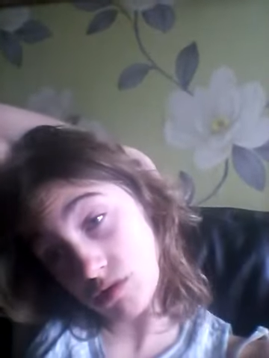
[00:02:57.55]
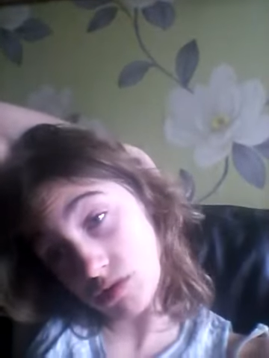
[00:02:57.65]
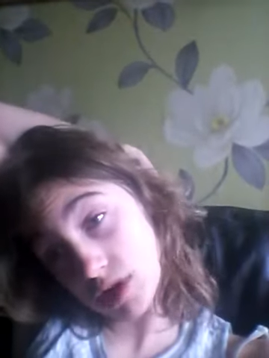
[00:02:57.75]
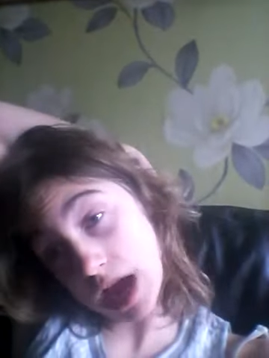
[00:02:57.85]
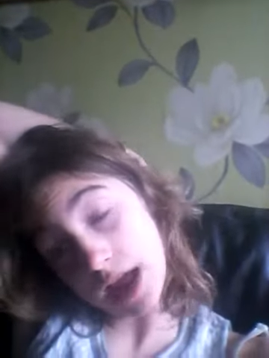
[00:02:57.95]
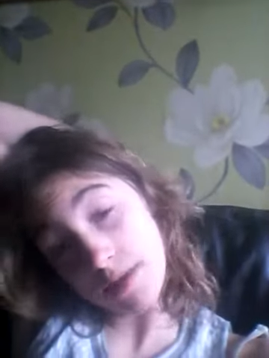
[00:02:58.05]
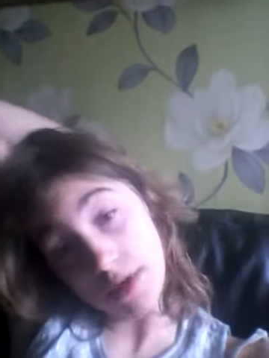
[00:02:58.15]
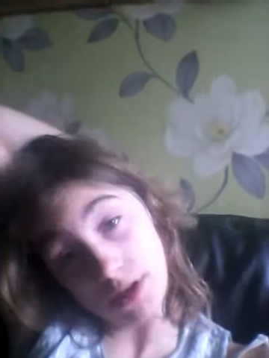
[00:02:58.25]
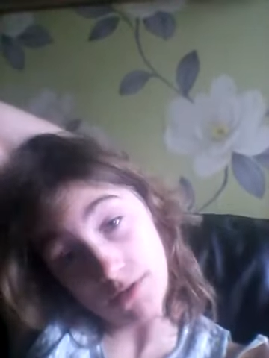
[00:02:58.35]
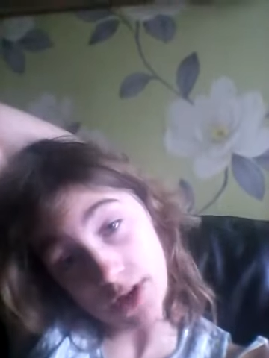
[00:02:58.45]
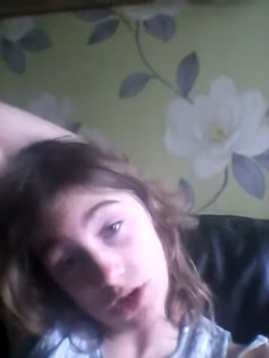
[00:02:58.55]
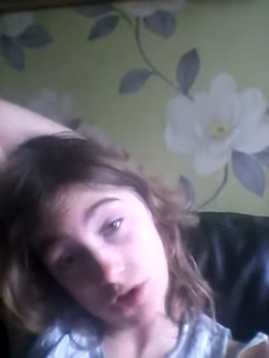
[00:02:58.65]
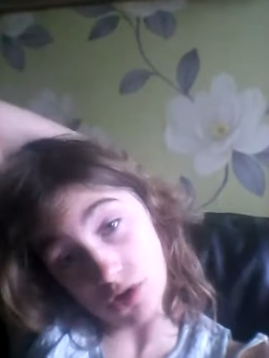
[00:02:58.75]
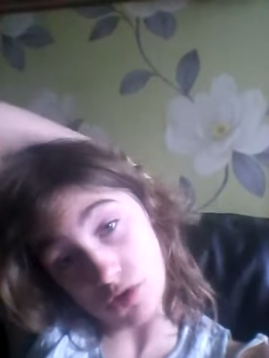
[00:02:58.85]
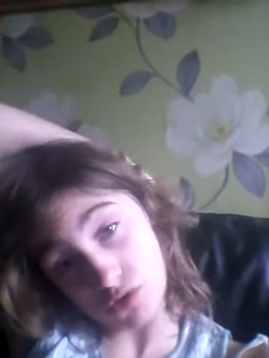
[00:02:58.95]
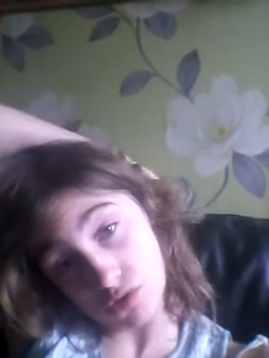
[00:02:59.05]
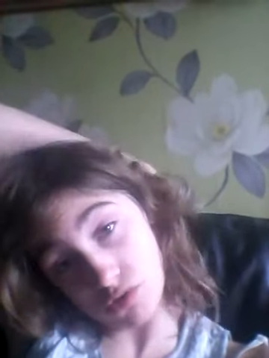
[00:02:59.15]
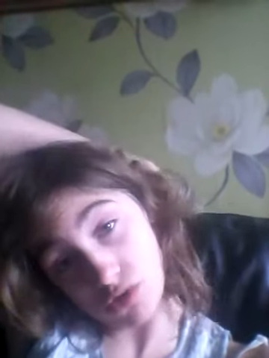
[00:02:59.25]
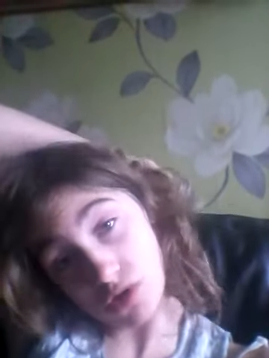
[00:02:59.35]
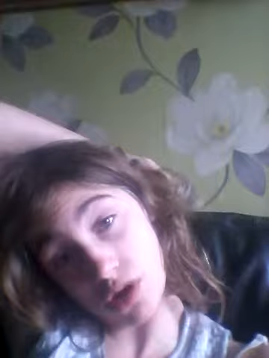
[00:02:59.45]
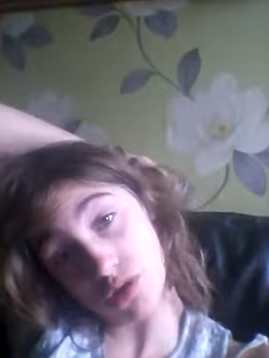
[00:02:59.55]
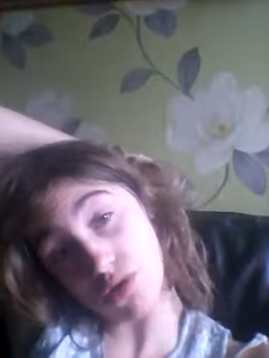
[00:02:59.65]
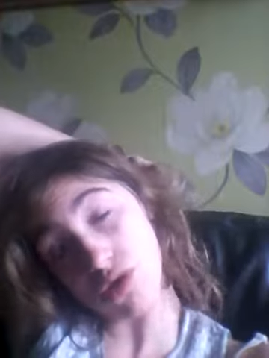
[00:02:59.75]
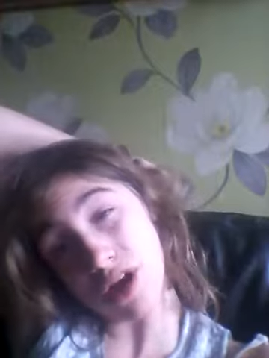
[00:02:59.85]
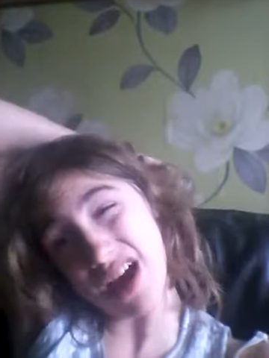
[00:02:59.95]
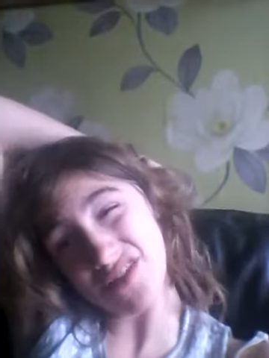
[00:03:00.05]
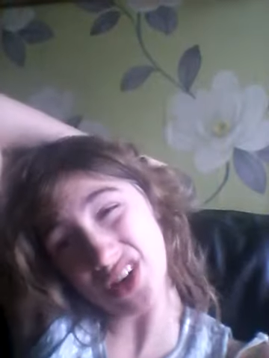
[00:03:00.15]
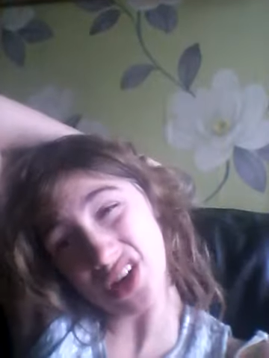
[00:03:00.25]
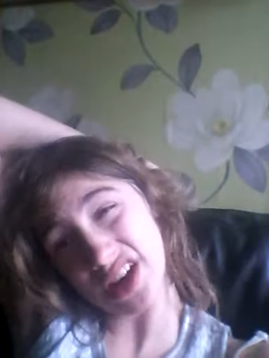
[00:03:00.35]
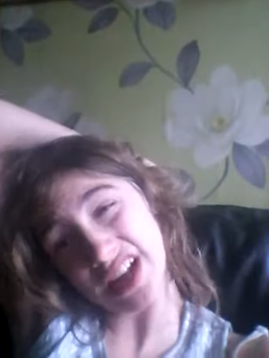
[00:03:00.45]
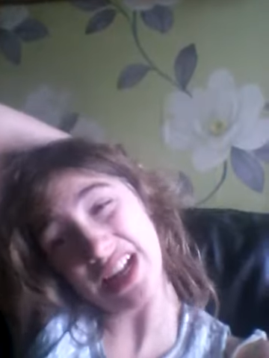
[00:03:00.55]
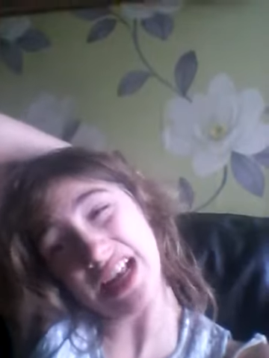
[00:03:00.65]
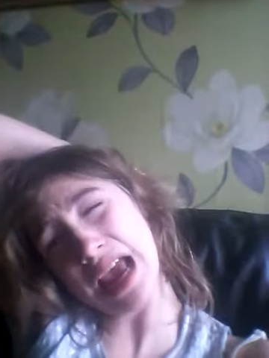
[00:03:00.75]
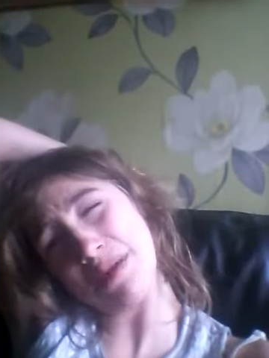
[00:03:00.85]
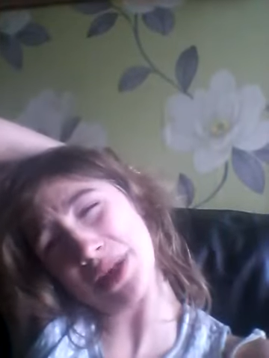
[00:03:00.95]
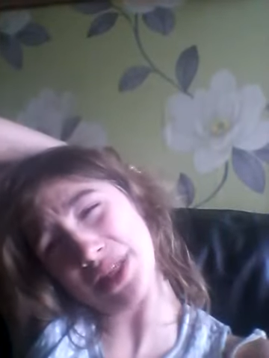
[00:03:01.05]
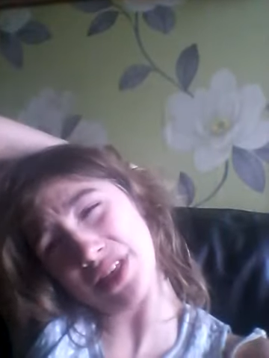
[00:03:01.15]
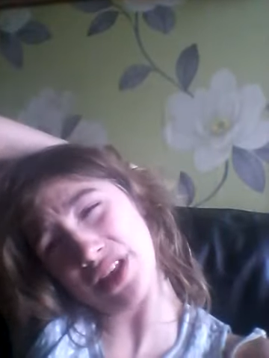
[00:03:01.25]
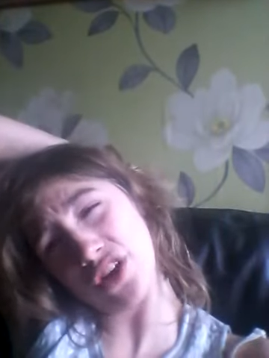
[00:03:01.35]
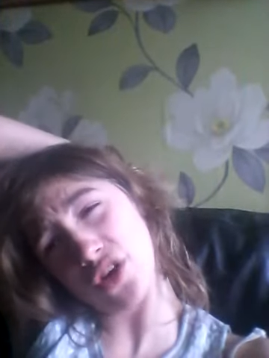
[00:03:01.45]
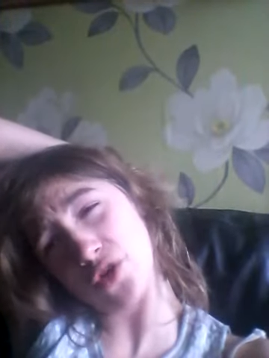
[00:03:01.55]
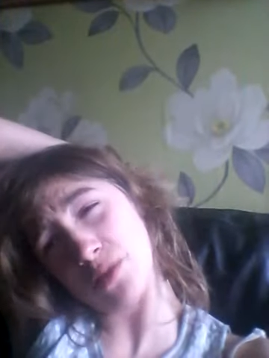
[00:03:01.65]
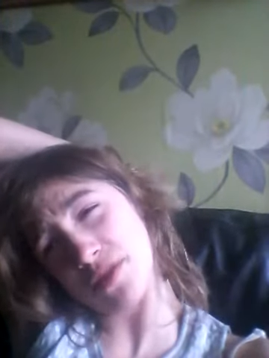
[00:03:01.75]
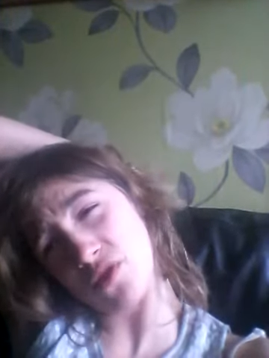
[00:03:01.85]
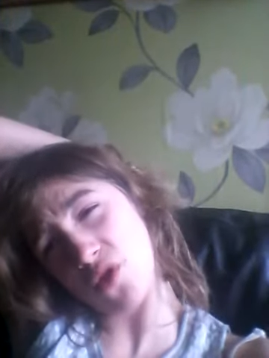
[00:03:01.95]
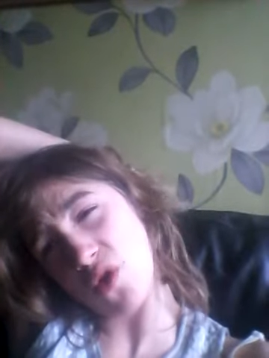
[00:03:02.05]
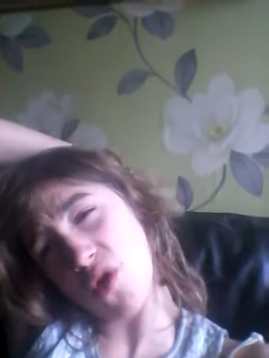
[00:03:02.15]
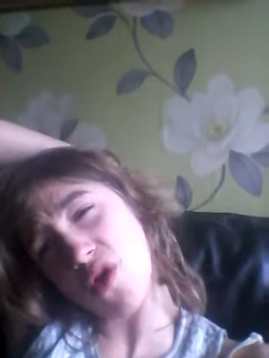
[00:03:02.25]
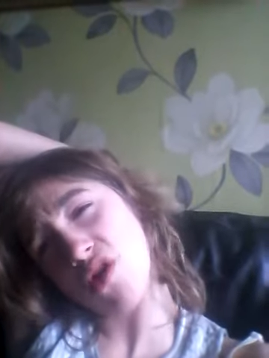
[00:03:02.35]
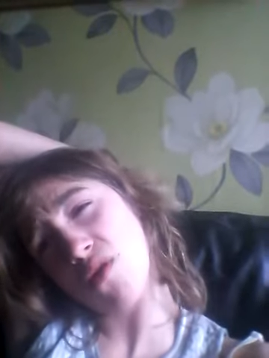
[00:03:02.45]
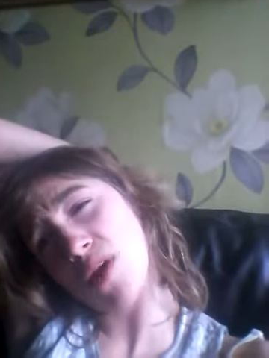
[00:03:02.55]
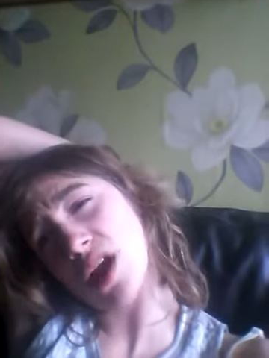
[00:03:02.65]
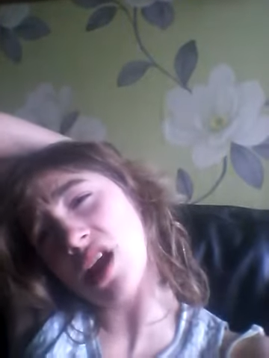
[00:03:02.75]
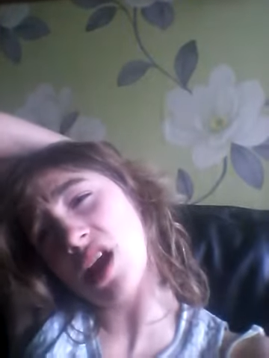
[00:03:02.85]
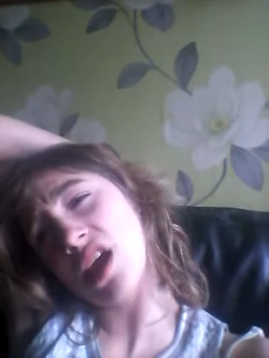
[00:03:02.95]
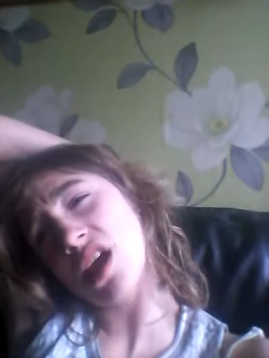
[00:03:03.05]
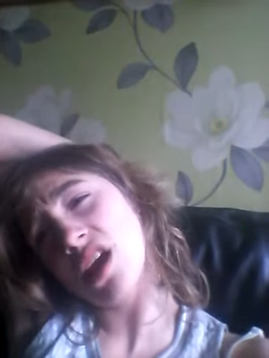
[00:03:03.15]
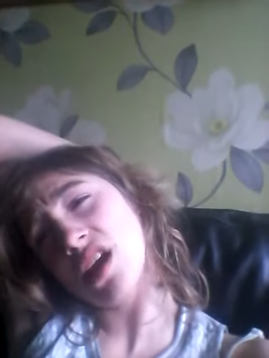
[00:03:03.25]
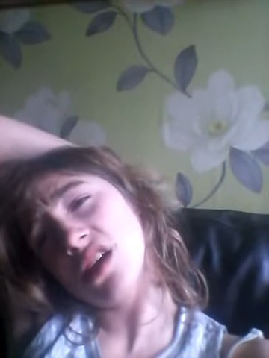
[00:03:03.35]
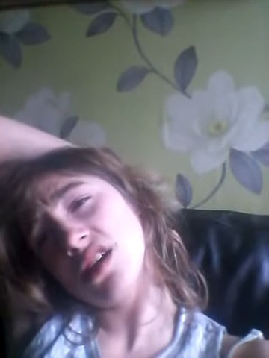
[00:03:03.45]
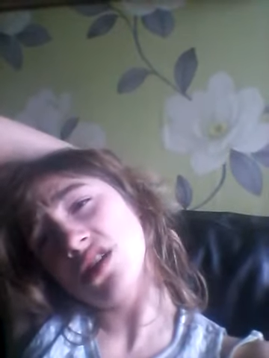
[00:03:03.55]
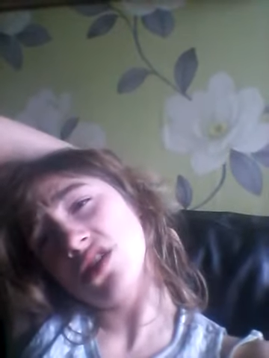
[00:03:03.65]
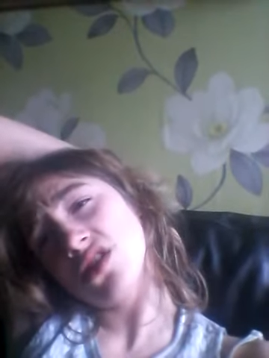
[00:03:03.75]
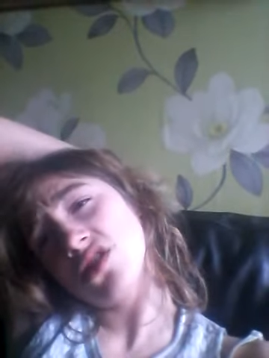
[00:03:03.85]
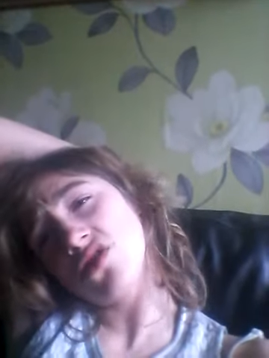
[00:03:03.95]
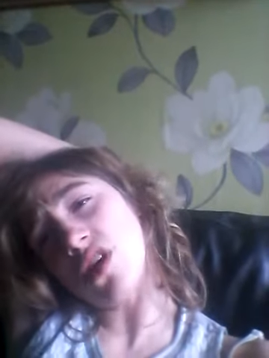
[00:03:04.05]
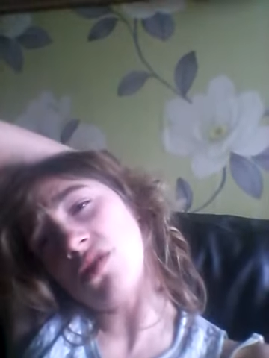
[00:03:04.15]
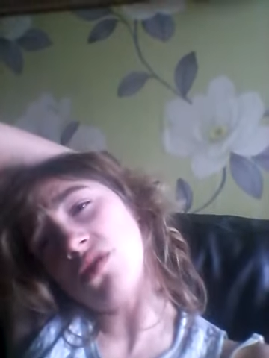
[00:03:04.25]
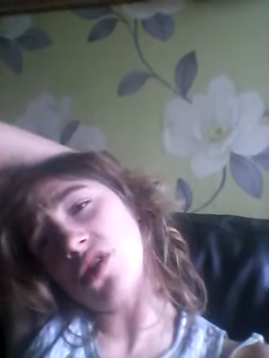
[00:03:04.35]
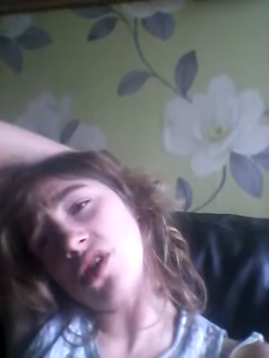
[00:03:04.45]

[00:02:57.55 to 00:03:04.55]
gaming video. So I thought I haven't done any gaming videos before, really. So I thought